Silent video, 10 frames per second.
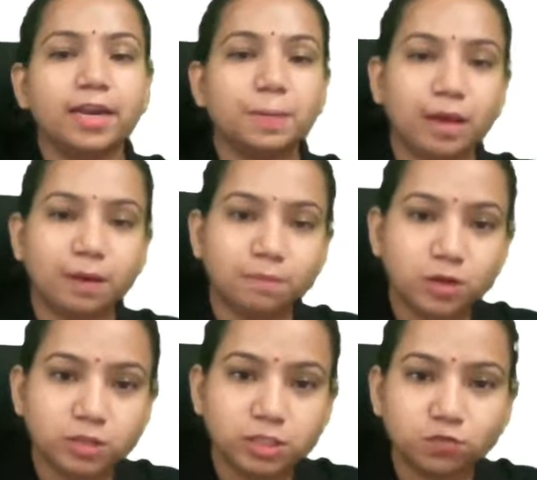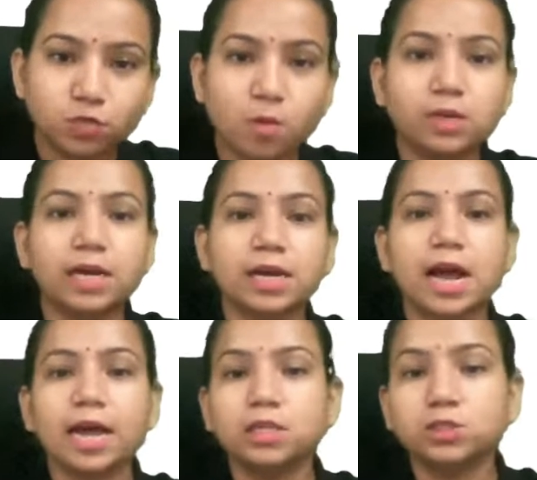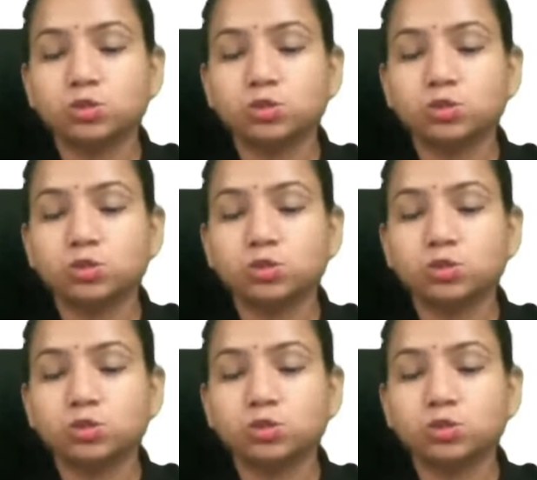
Remember this formula guys,